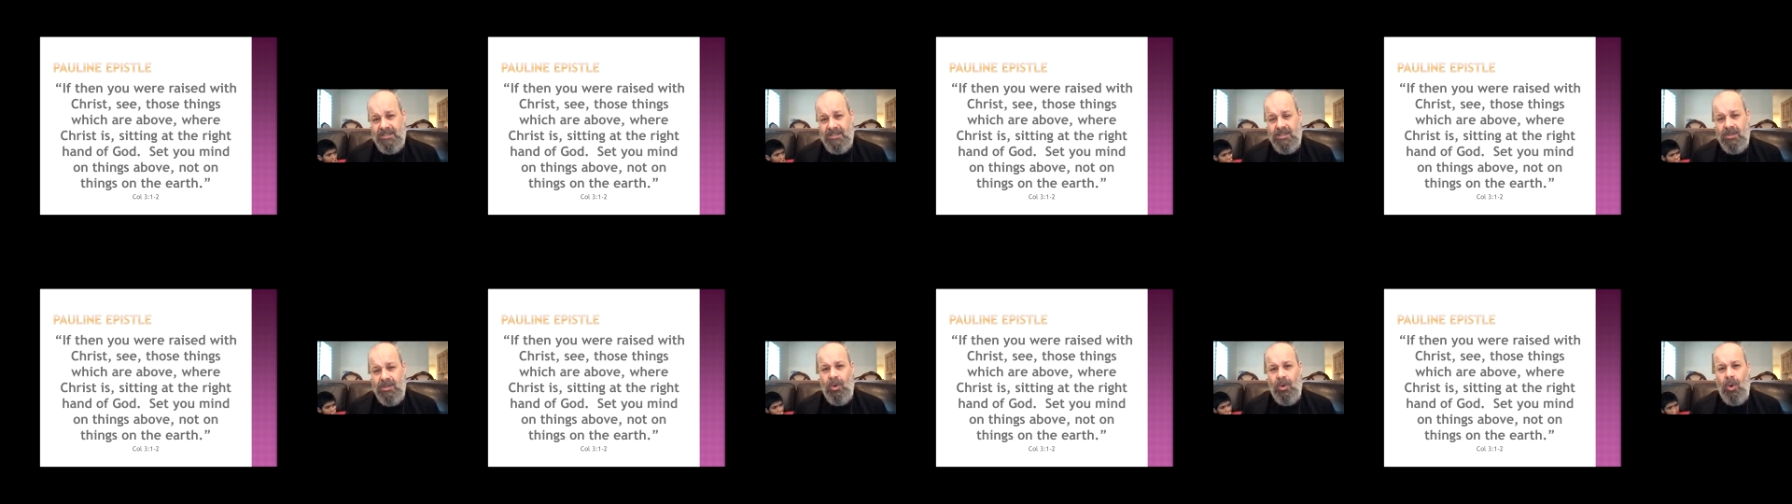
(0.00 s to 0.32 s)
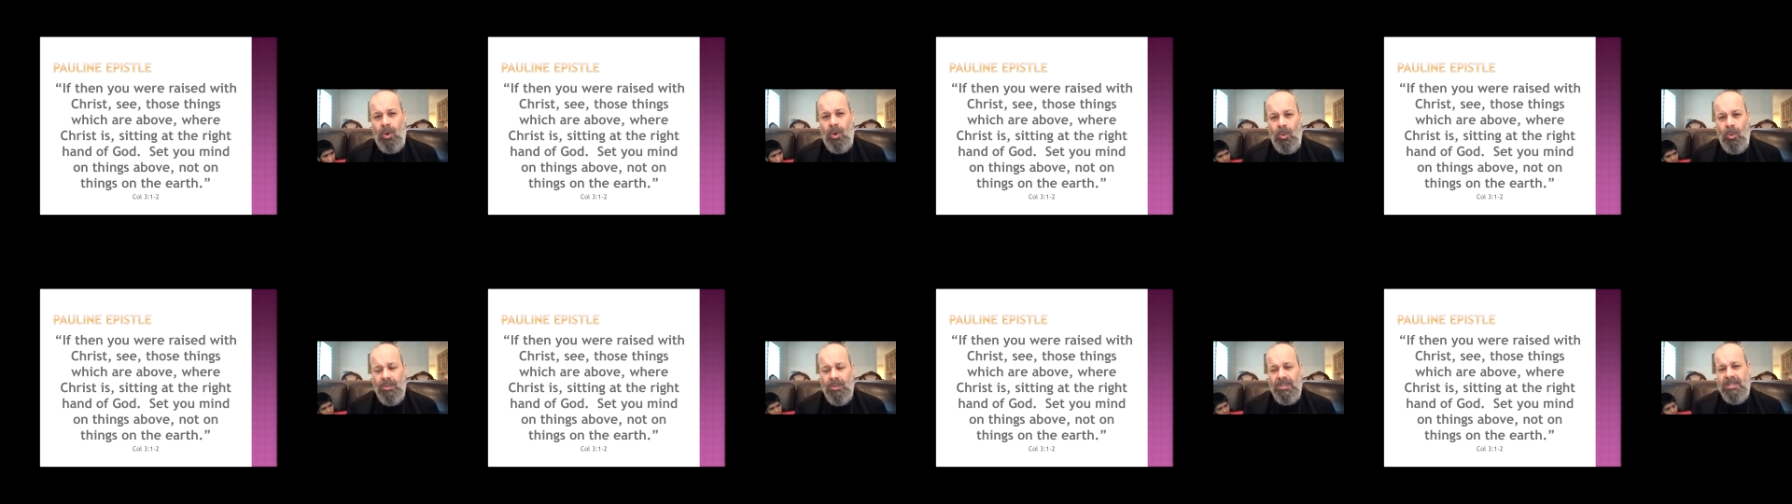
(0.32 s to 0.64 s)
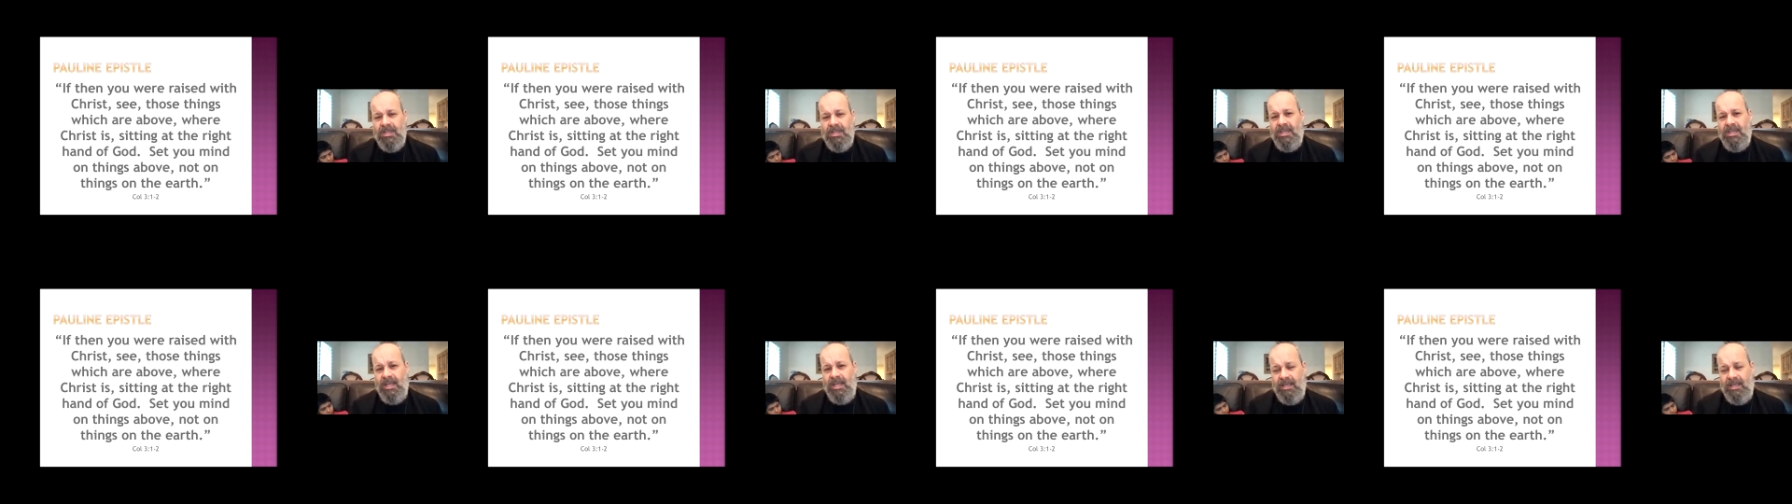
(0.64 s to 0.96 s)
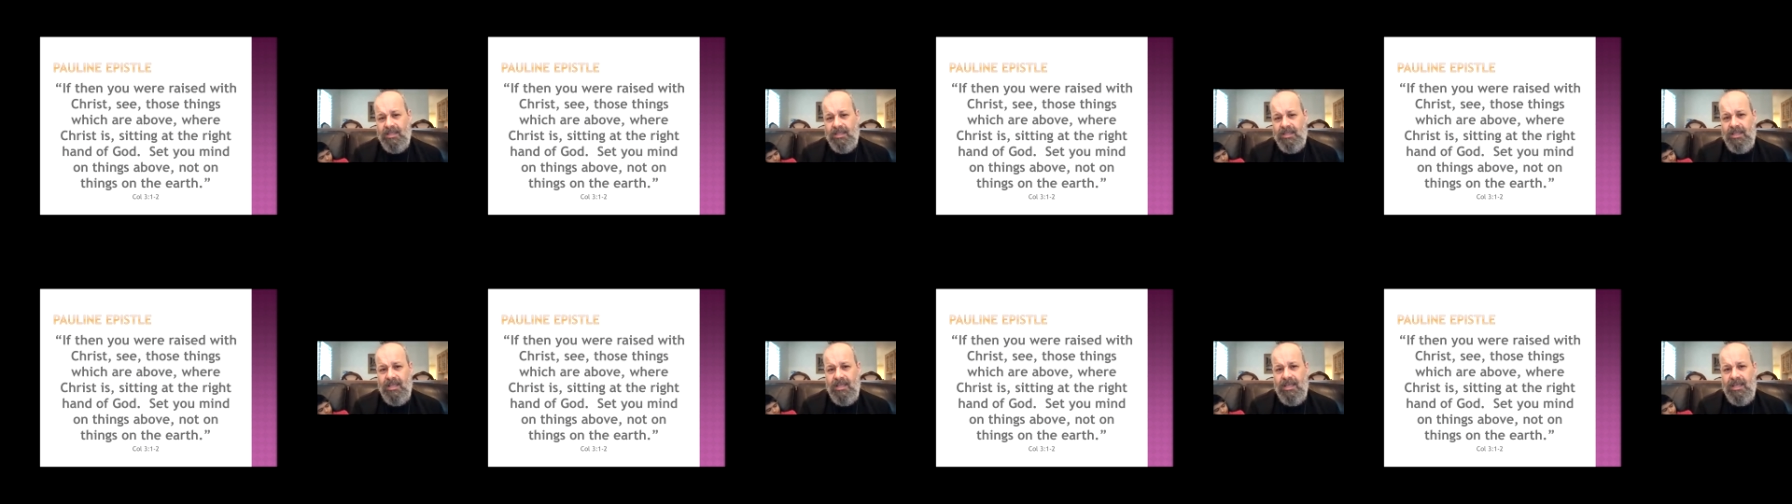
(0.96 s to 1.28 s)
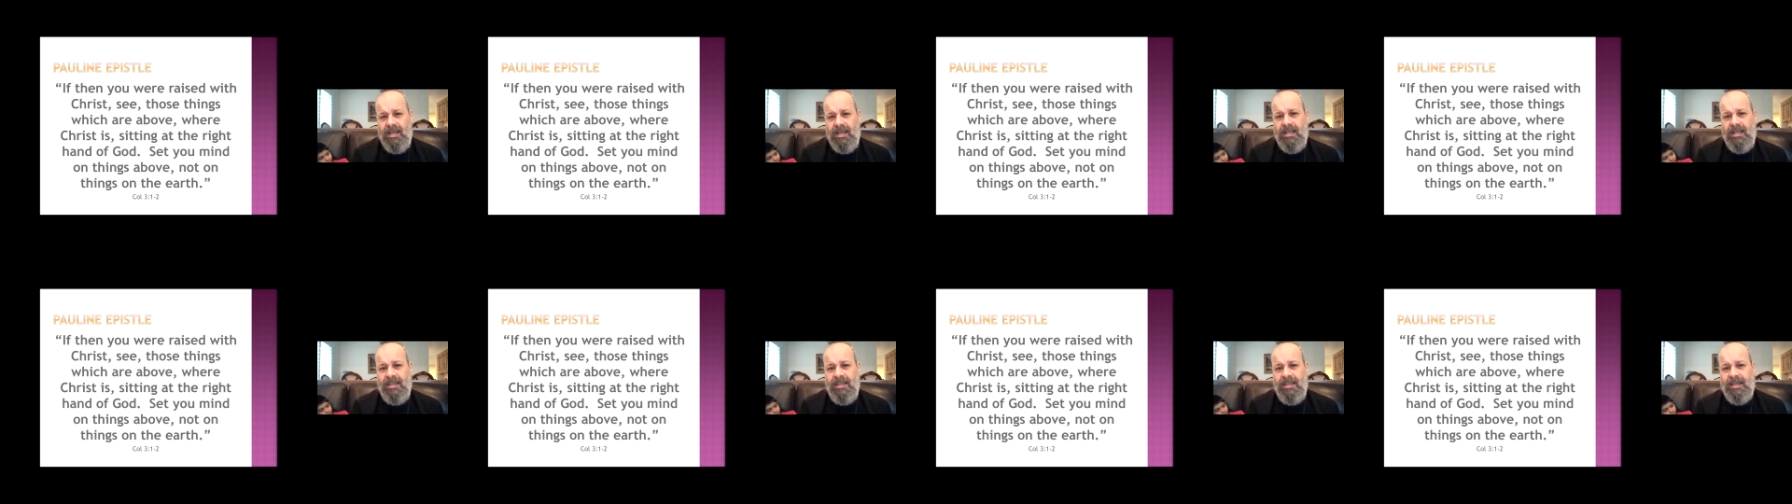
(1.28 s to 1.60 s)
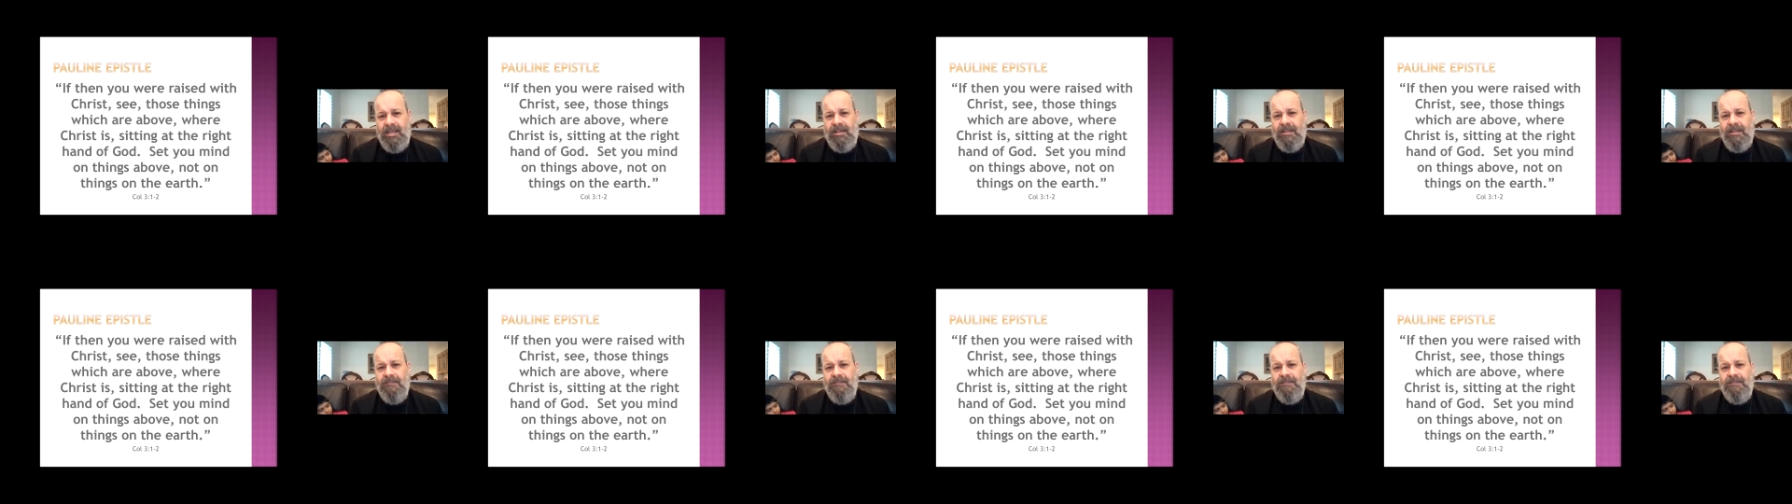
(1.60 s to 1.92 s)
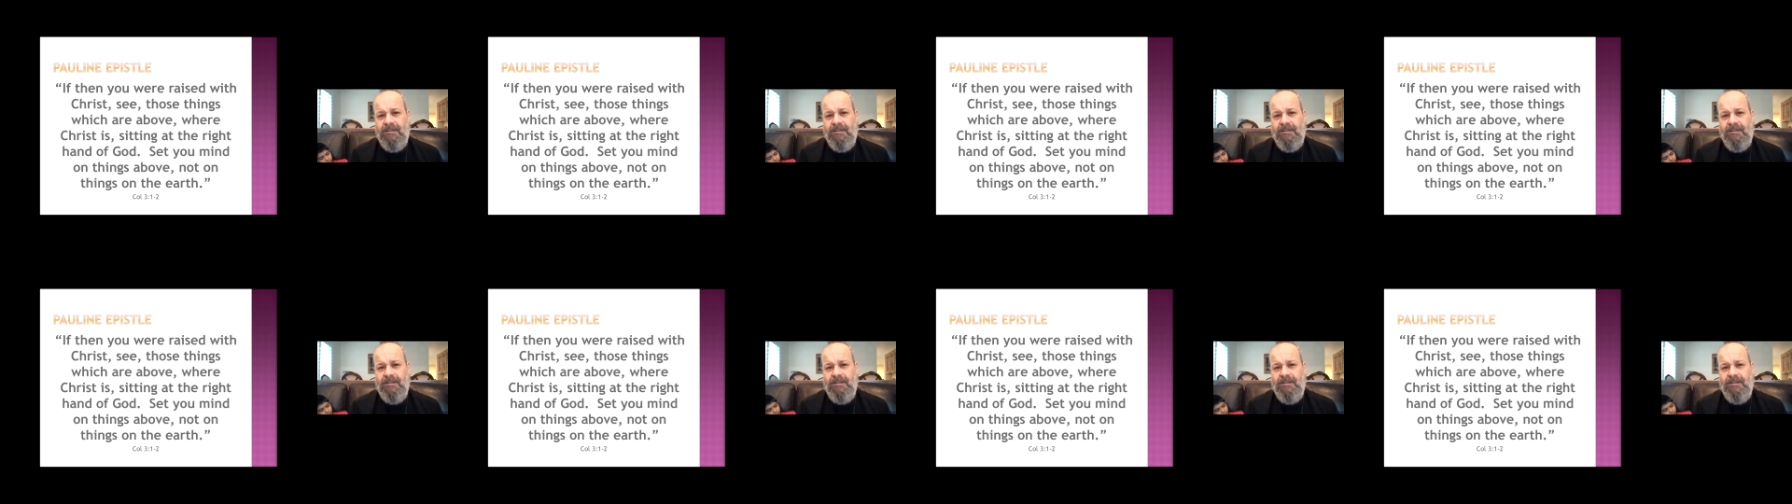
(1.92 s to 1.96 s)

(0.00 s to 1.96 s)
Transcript: The only thing that can